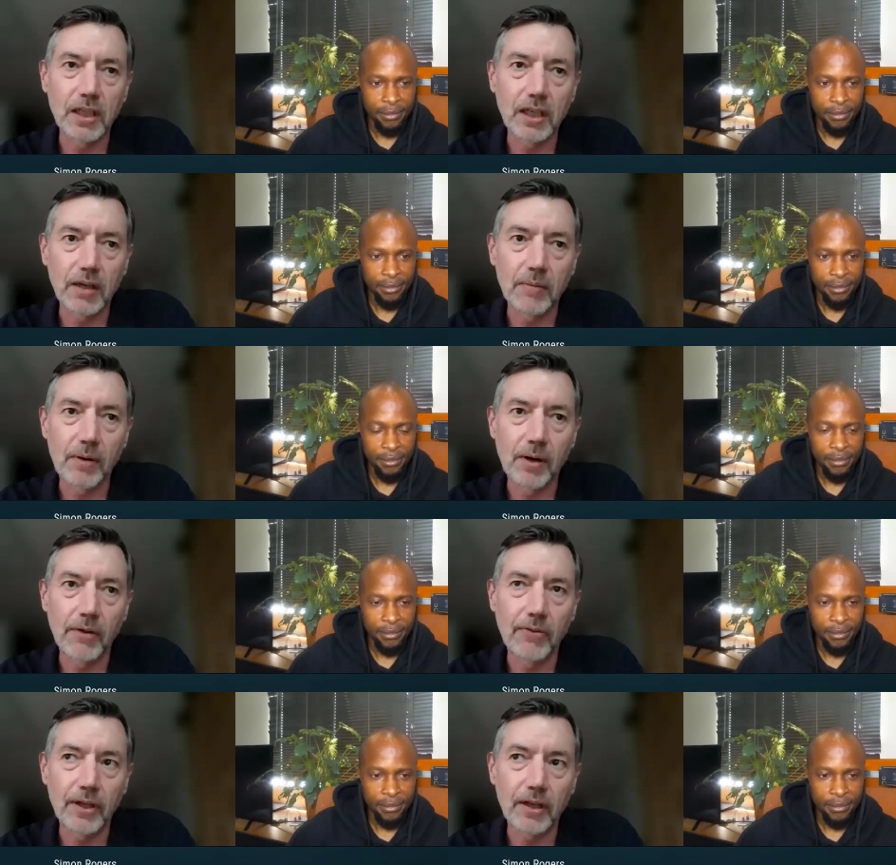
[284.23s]
Speaker 1: um,
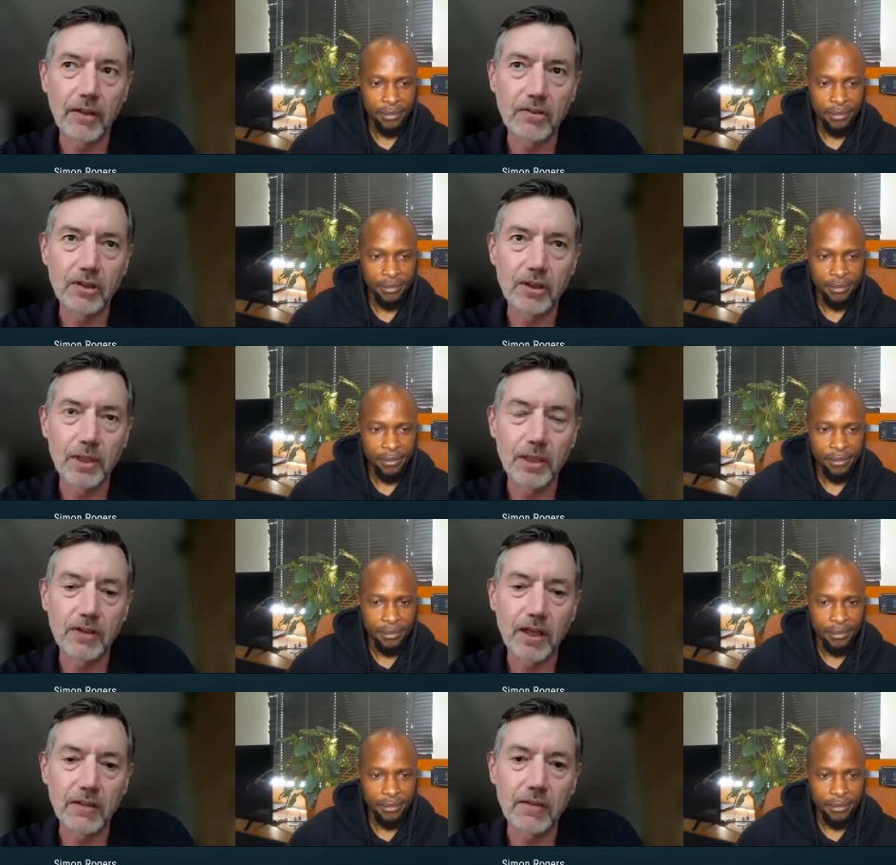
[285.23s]
I think, are extremely
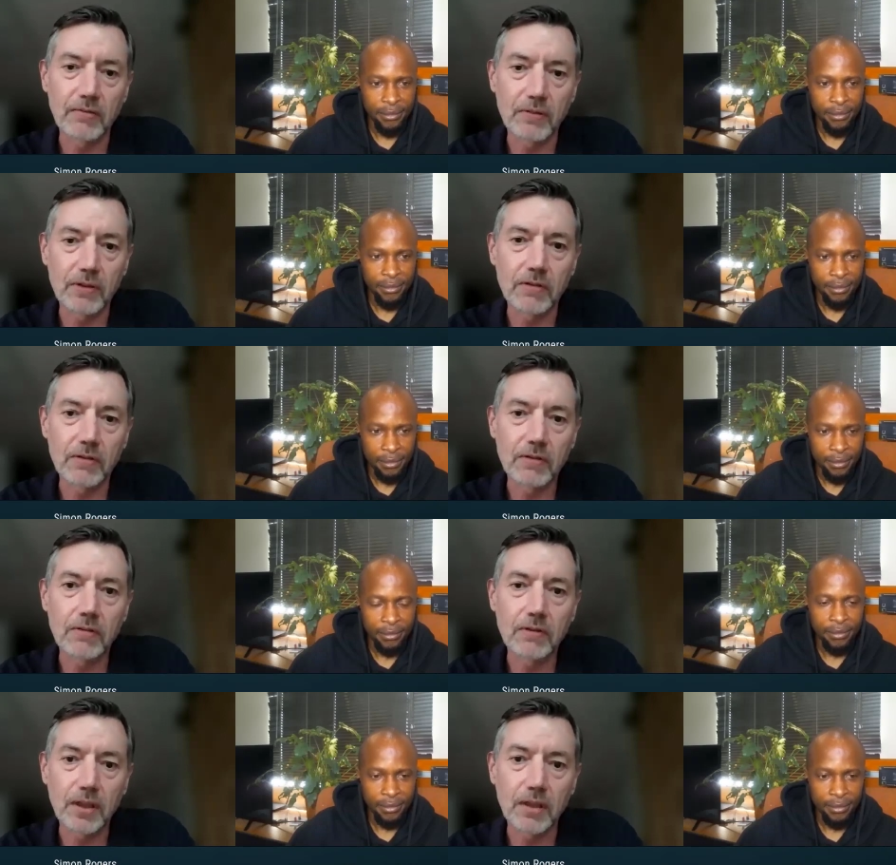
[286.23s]
exciting for
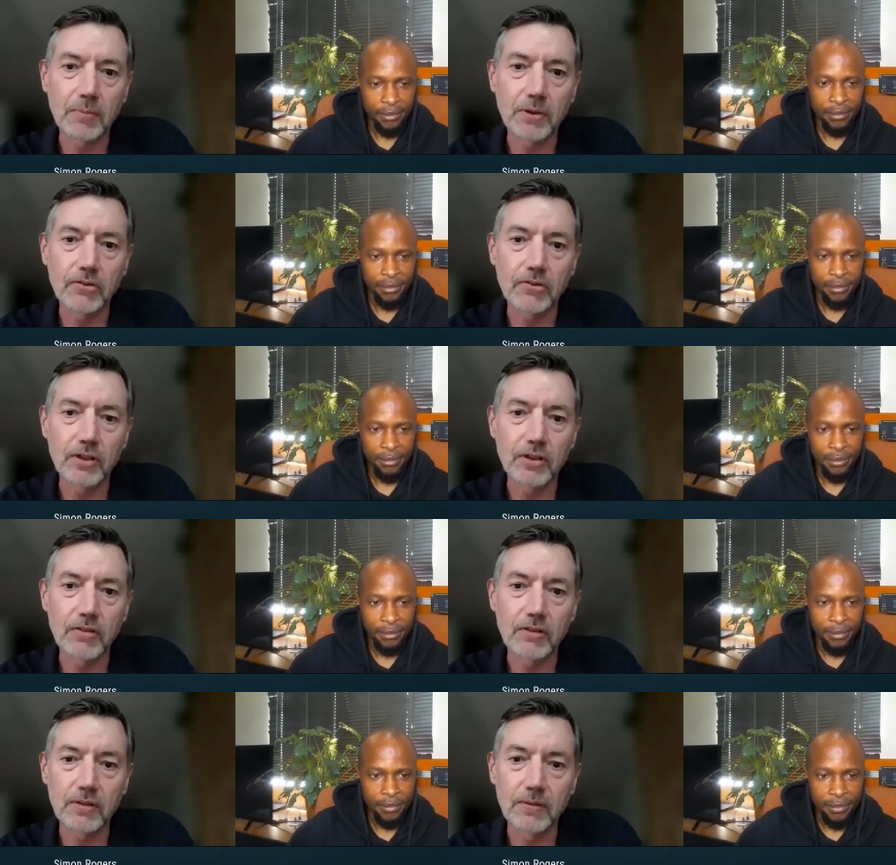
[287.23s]
uh, the process
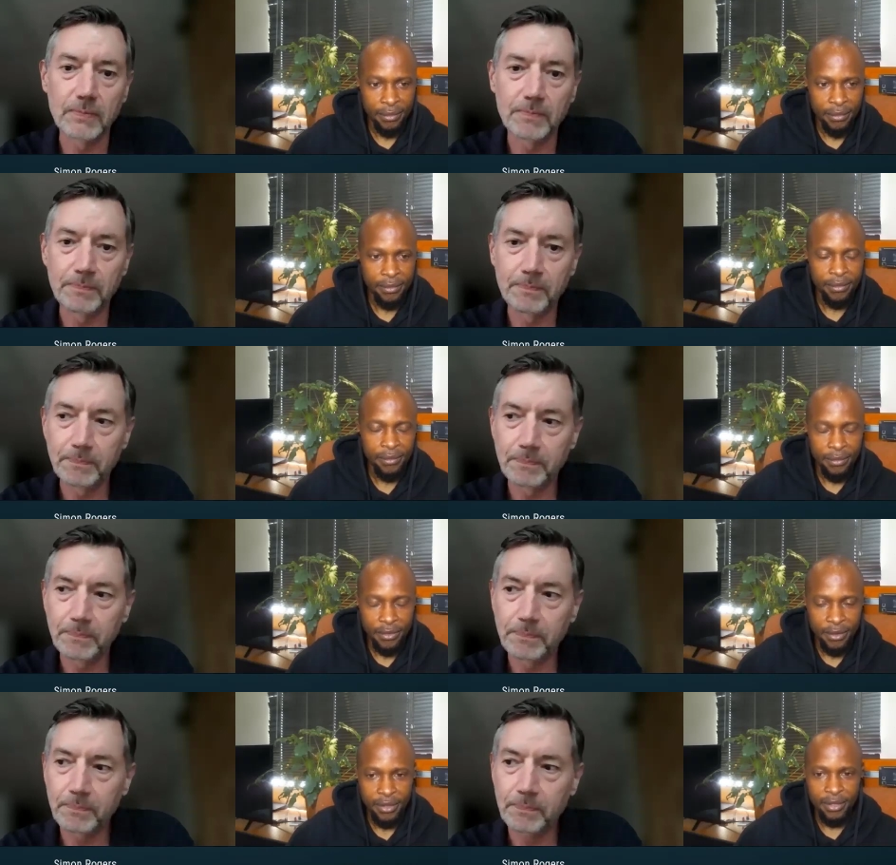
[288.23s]
industries.
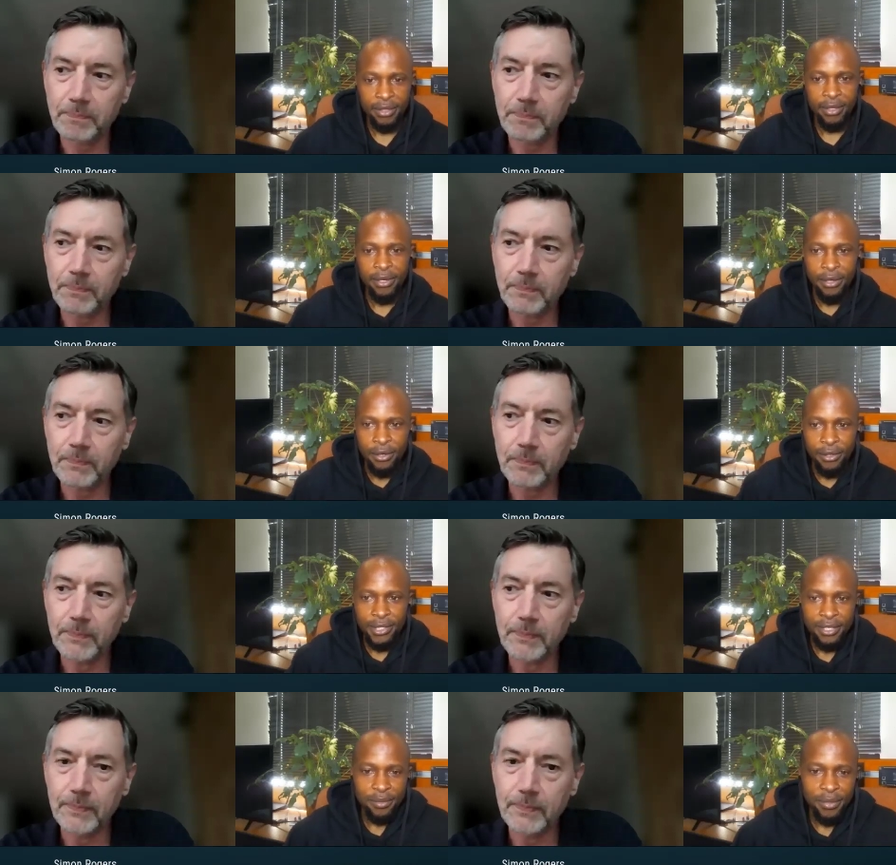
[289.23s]
Okay.
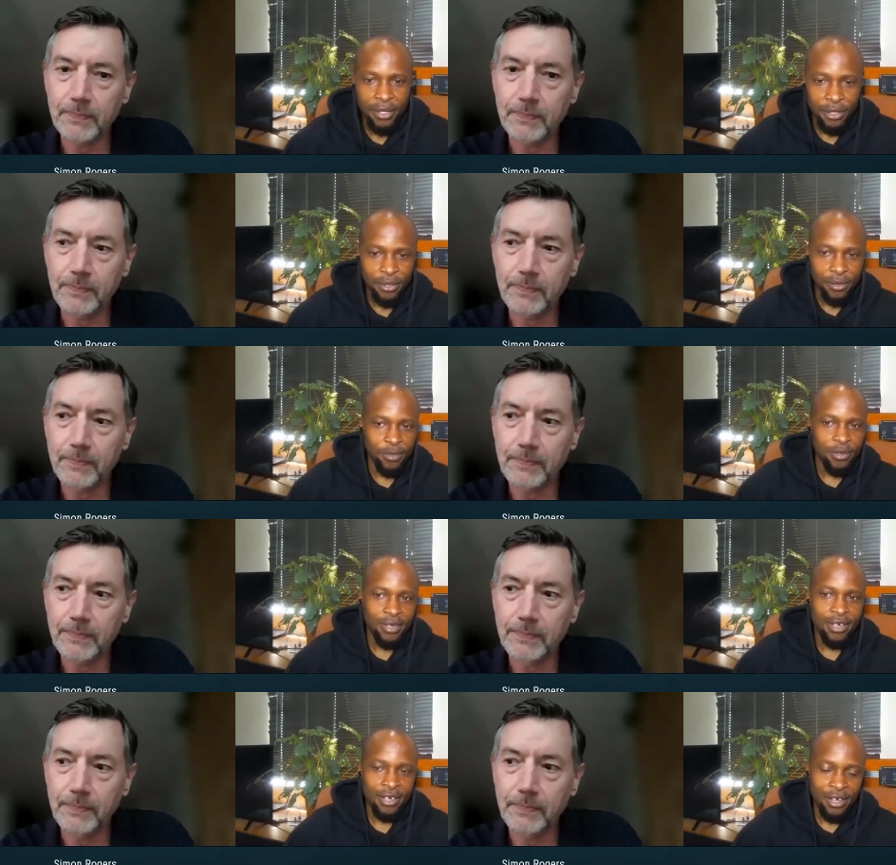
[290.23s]
Speaker 2: Awesome. So,
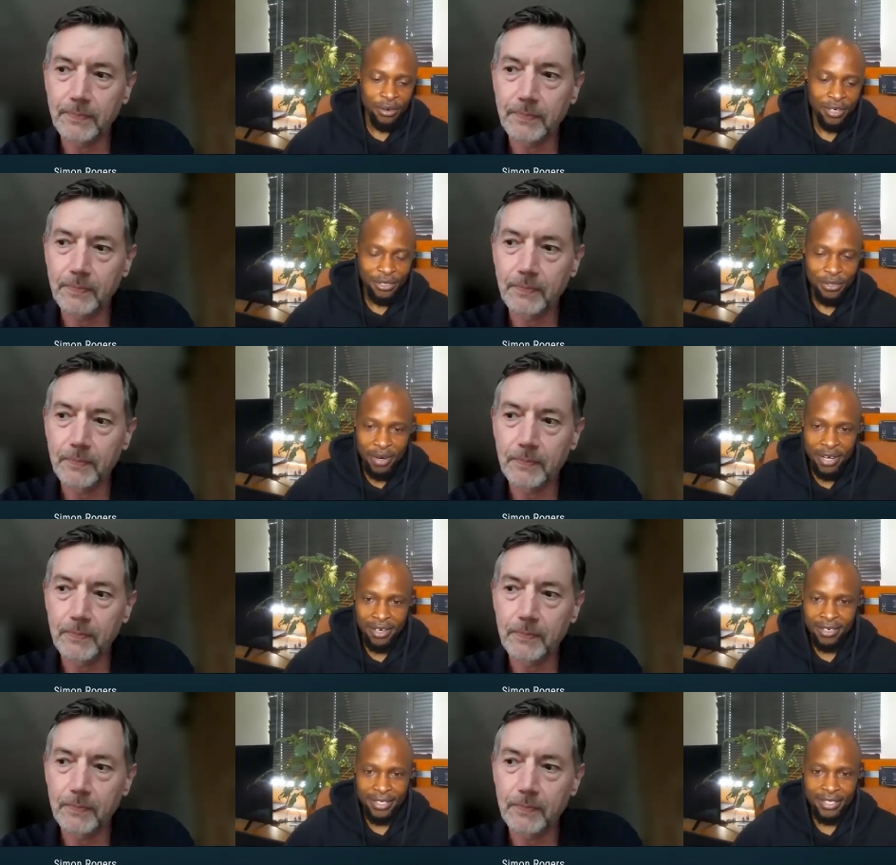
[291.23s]
well, according to my
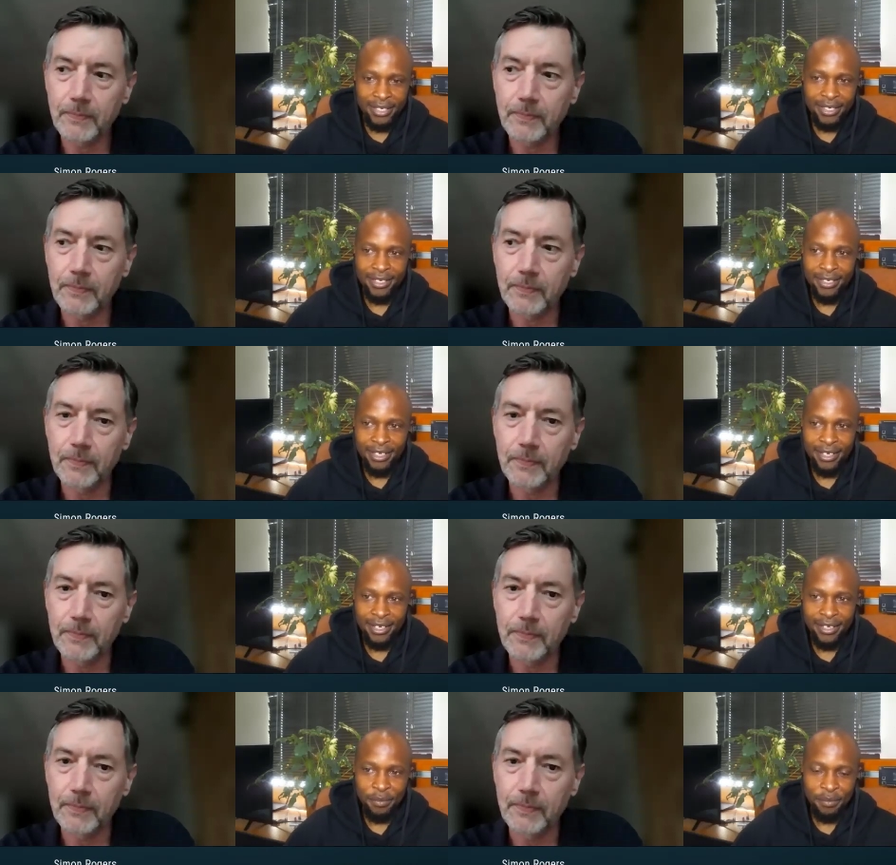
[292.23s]
understanding,
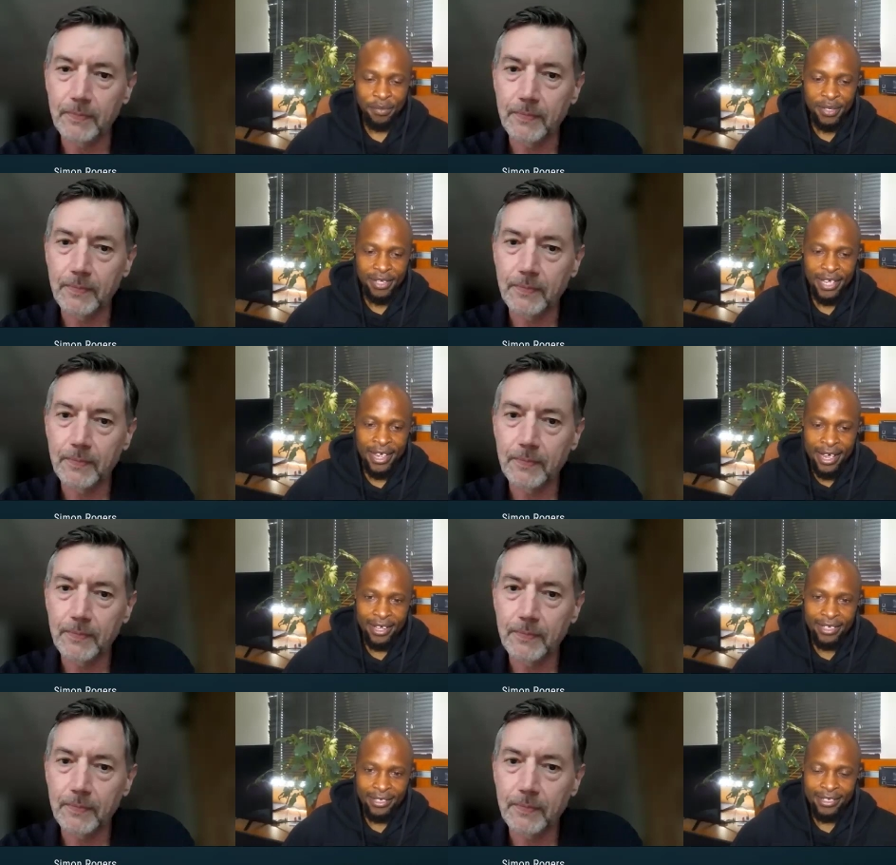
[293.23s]
uh,
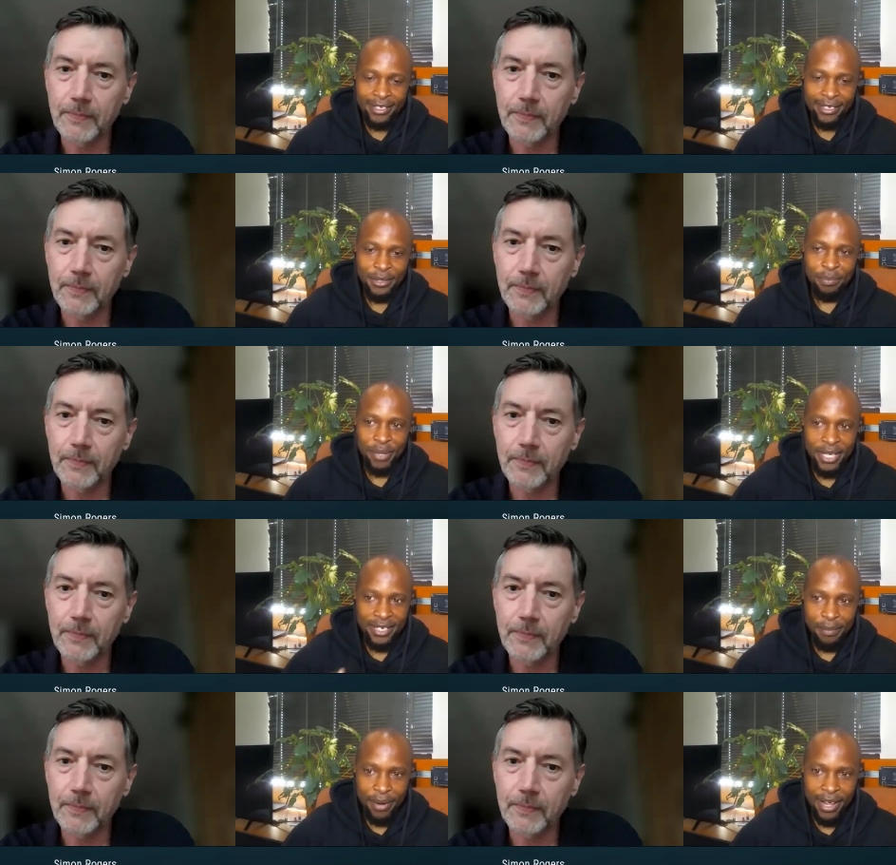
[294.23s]
AI is, is, is
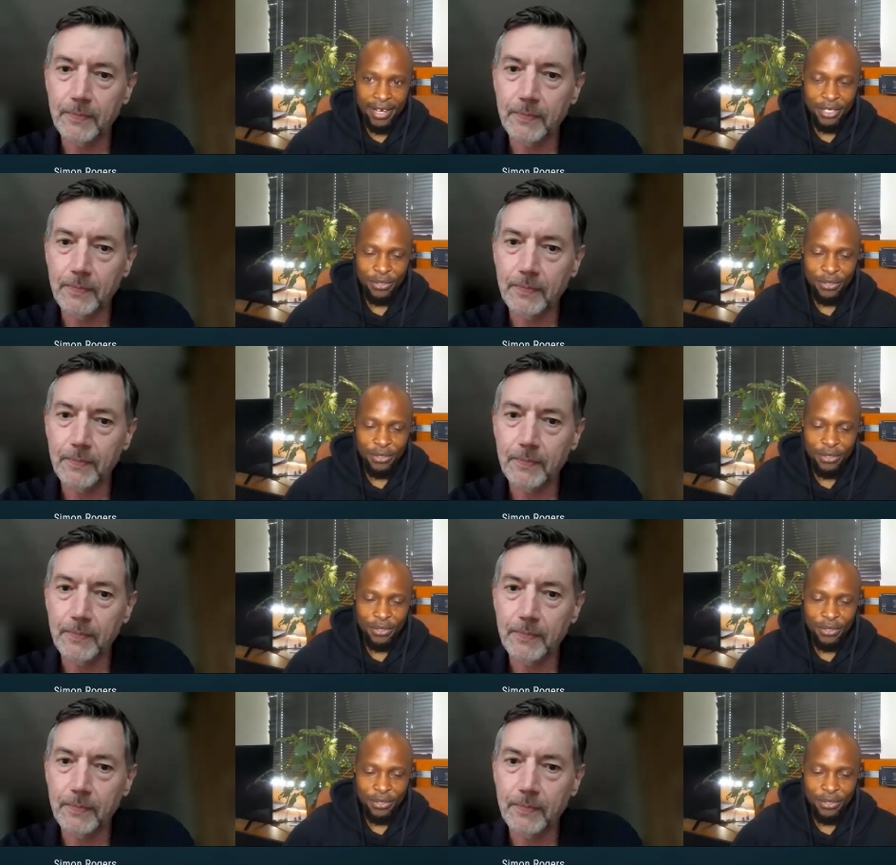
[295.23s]
best applied